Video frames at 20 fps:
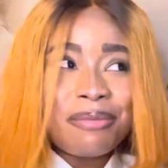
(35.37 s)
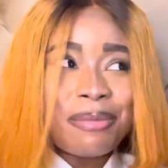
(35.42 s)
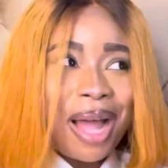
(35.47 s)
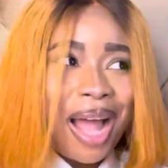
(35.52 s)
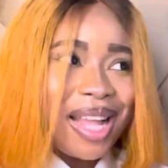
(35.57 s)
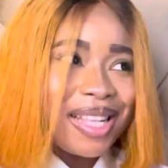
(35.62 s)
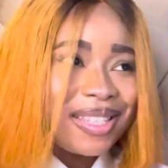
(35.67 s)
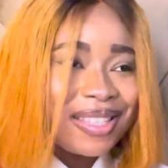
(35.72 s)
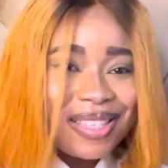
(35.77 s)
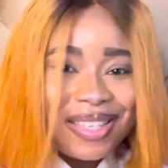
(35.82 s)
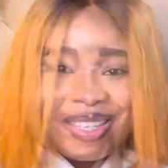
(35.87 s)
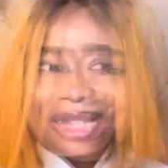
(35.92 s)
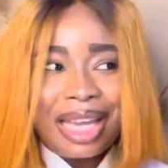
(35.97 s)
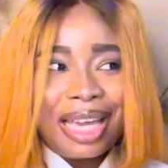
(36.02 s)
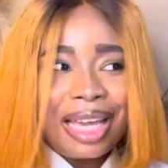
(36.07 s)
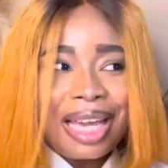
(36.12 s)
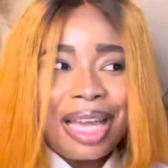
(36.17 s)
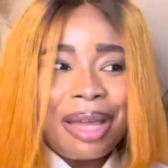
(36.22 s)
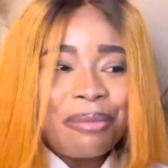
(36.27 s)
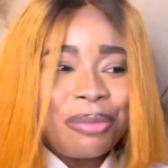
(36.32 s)
party.
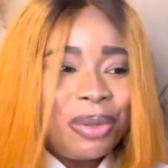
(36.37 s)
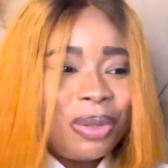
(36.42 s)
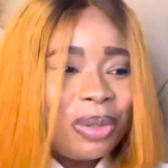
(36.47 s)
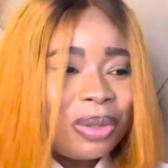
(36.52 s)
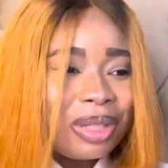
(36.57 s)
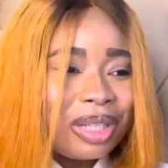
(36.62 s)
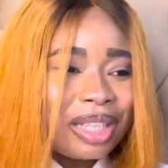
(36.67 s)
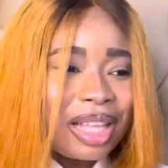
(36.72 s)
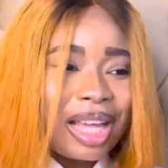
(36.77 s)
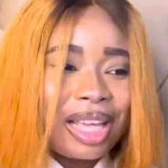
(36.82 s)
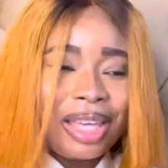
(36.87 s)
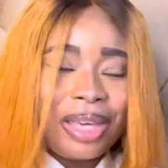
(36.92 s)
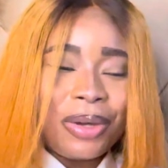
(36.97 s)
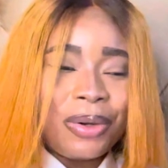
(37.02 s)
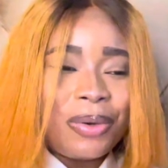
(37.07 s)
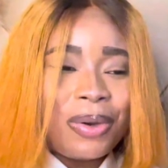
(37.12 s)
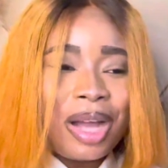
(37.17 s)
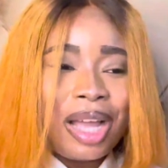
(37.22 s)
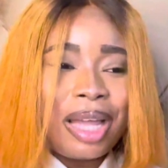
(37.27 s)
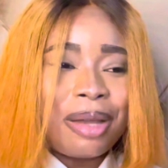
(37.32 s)
Like, I am no longer that
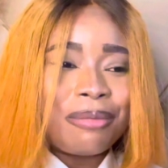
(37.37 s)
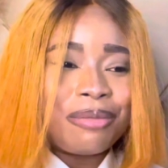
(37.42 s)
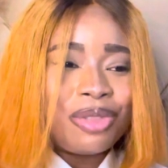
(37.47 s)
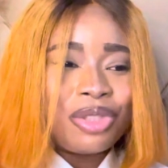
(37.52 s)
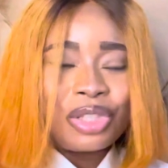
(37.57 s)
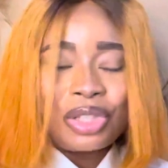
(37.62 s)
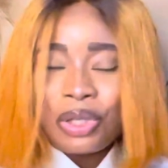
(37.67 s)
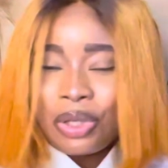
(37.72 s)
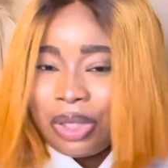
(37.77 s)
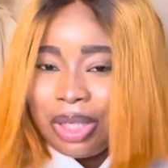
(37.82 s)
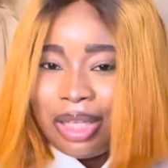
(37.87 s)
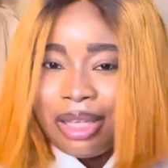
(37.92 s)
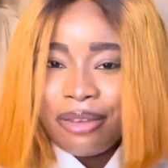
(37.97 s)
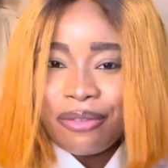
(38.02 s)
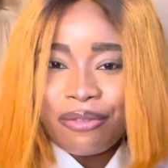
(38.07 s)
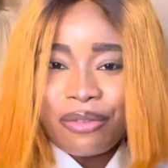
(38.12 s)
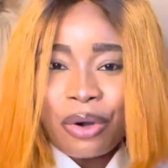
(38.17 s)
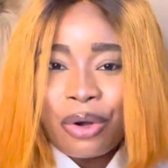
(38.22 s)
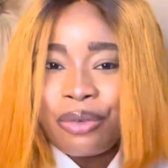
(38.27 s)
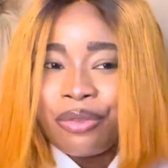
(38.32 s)
girl. I am slowly
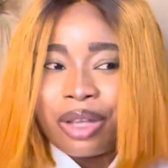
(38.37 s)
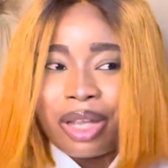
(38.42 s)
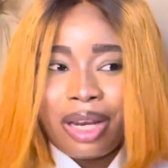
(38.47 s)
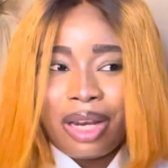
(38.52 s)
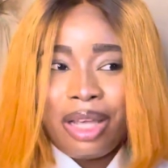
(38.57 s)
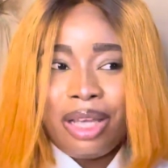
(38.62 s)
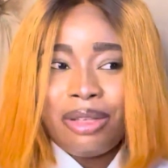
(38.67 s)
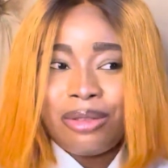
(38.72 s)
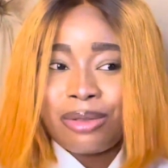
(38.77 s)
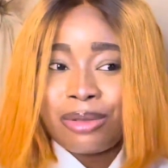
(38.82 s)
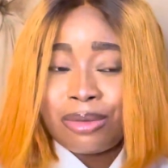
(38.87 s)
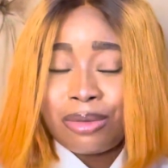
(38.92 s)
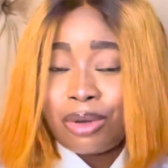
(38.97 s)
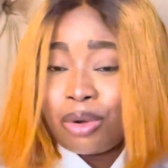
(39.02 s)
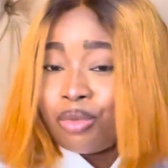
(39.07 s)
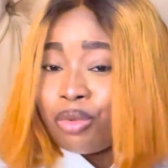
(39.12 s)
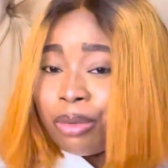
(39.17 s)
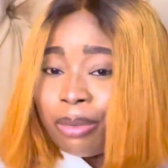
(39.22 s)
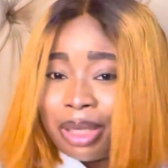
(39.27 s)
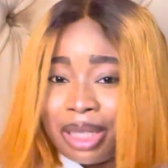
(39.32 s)
evolving into
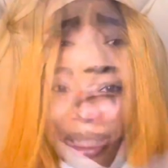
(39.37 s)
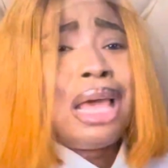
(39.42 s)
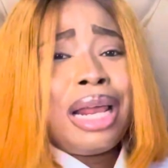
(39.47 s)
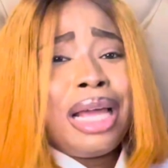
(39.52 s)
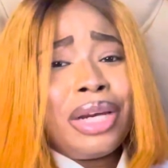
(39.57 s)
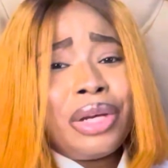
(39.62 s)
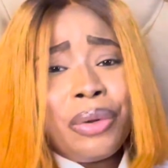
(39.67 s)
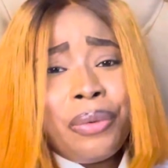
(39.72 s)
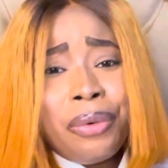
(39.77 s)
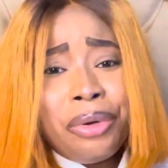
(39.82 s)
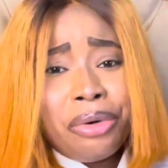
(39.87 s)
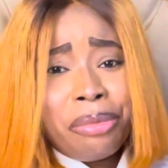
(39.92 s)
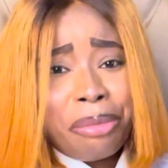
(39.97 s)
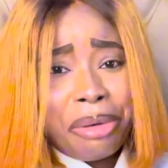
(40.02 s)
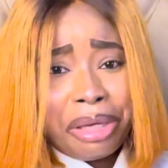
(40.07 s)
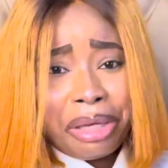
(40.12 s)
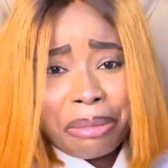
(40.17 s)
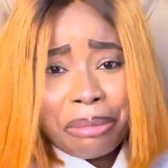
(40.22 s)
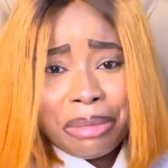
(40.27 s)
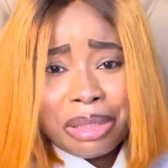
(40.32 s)
a woman. And I don't want to
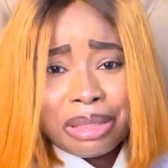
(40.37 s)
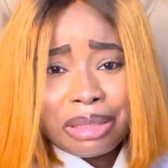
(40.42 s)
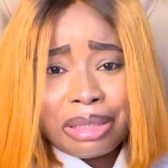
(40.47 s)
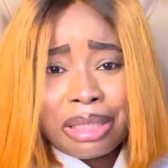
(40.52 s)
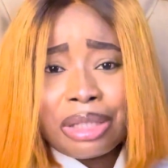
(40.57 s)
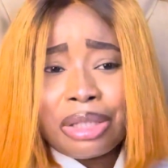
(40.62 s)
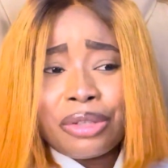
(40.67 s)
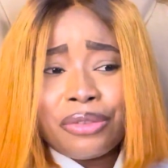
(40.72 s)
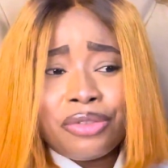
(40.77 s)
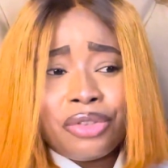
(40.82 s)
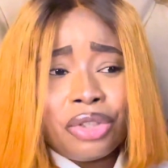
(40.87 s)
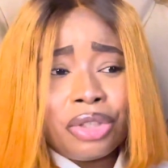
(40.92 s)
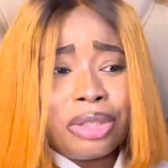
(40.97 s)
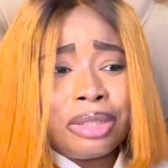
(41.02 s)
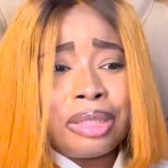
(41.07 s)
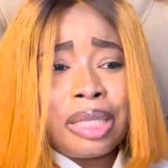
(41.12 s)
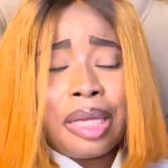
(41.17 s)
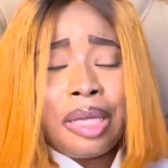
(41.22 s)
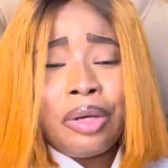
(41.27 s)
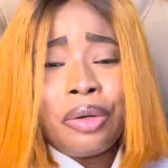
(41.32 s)
make a mistake of
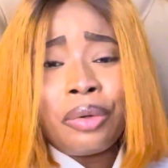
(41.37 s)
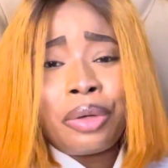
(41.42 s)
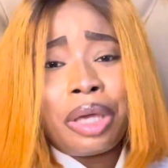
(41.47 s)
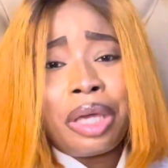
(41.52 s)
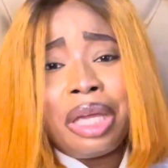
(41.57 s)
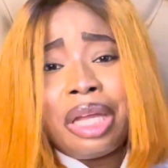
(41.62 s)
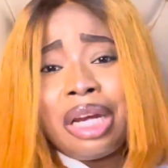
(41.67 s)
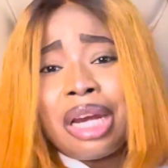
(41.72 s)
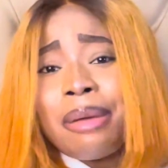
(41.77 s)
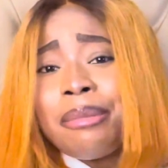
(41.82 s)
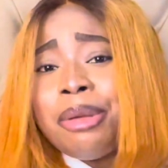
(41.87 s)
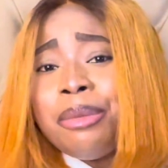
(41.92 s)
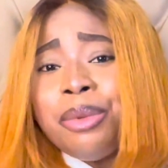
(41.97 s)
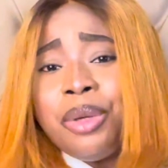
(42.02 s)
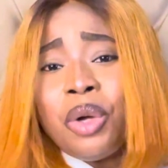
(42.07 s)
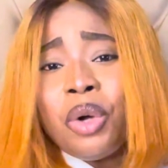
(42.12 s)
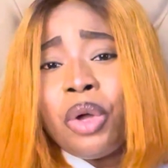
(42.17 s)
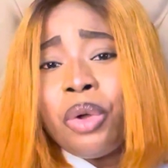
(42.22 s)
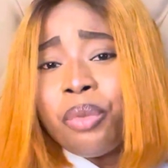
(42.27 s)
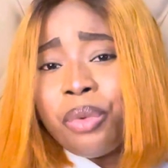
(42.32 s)
just saying, okay, let me
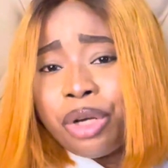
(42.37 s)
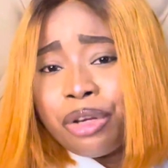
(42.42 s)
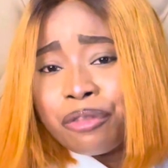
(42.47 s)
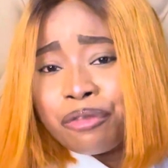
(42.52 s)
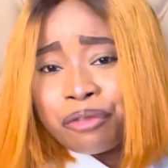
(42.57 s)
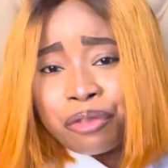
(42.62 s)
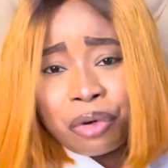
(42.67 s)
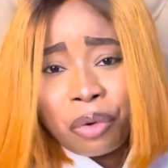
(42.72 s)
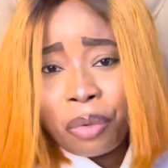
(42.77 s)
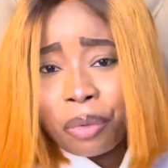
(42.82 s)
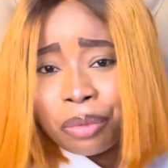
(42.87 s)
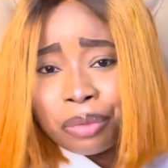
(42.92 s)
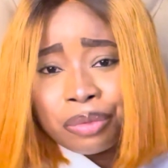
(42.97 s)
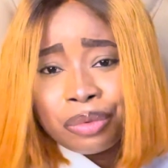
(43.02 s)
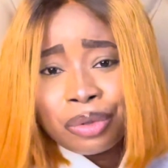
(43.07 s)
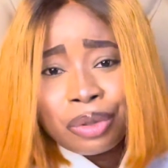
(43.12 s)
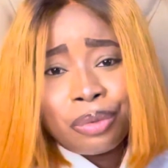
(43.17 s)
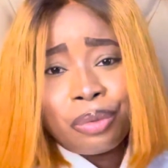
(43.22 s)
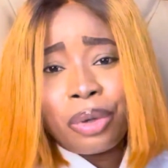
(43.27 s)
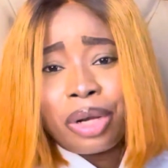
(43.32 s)
be going with the
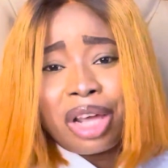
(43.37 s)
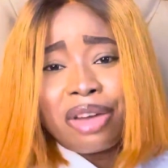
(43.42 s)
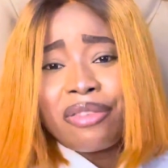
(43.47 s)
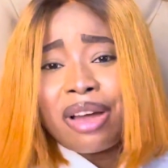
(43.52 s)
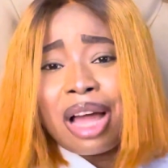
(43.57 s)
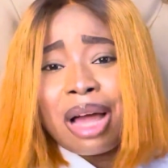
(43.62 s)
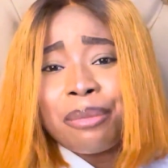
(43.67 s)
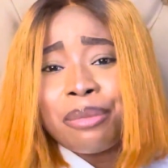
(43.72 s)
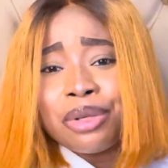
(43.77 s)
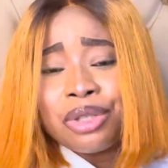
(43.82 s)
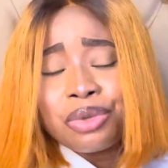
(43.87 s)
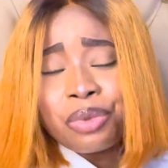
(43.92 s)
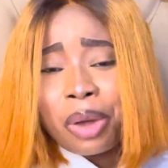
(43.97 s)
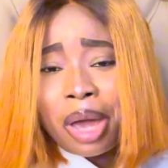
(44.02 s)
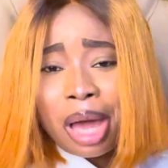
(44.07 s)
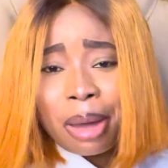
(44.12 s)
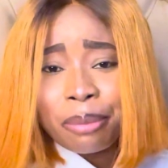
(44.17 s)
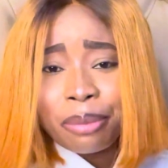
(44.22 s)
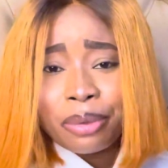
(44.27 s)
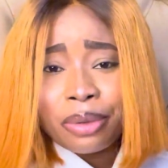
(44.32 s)
flow. Whatever happens, will
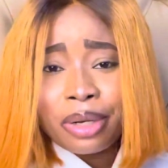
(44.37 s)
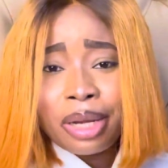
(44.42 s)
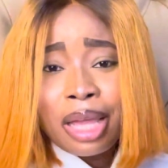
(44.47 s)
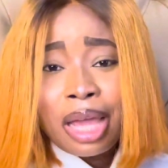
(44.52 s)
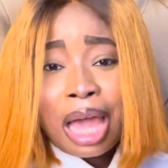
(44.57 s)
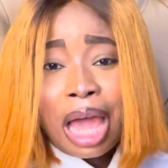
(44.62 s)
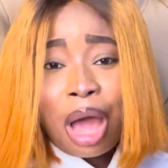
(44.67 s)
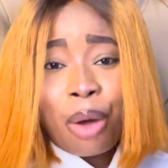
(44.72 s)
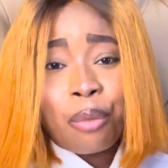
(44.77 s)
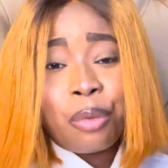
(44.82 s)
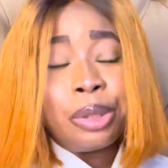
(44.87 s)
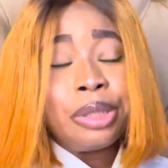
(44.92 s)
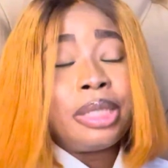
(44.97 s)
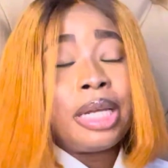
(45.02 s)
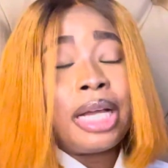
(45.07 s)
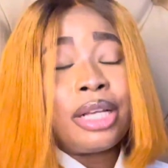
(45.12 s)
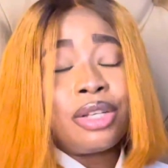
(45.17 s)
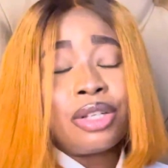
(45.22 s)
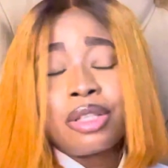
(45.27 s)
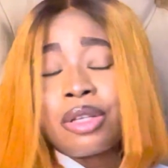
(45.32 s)
happen. And one
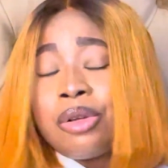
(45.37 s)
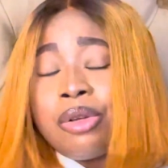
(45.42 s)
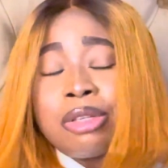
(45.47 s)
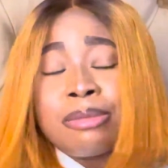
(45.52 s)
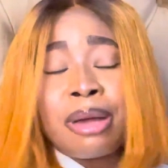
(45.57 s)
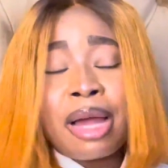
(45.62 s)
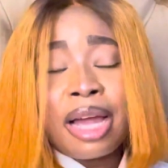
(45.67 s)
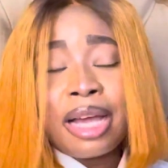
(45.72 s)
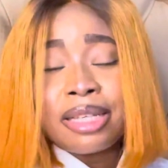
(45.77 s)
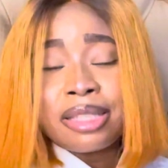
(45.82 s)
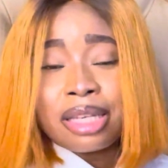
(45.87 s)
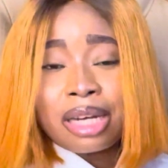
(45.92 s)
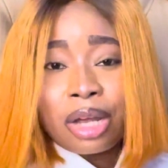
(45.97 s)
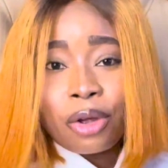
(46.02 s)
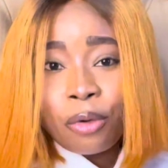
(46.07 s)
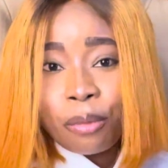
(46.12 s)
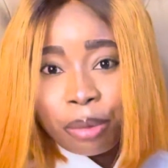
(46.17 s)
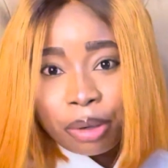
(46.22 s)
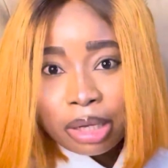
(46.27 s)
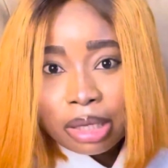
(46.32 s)
day I just close my eyes and
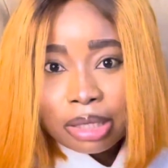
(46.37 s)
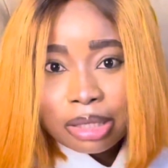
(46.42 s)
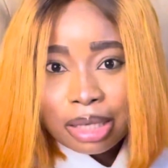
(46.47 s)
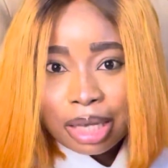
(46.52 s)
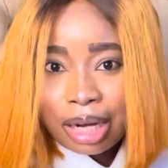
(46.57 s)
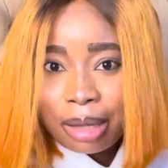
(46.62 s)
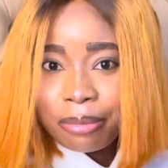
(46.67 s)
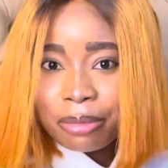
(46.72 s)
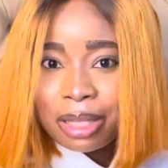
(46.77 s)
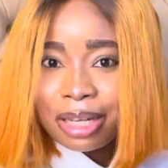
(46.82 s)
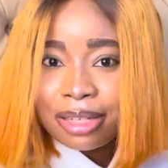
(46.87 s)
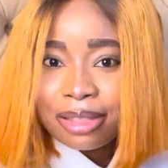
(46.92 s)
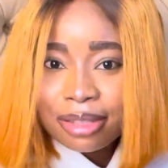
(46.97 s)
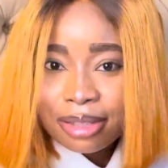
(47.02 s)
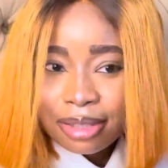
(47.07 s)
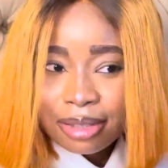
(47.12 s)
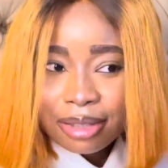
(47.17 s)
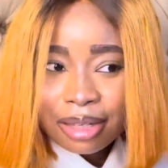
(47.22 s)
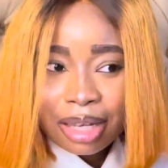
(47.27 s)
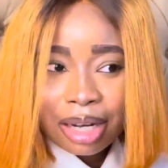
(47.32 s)
I open it and I'm
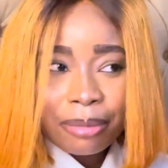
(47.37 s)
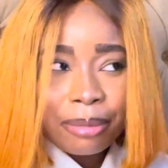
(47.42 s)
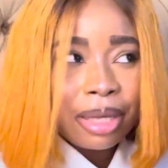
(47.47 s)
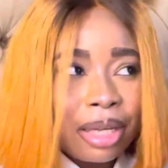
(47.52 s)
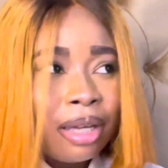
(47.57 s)
30 and I'm like,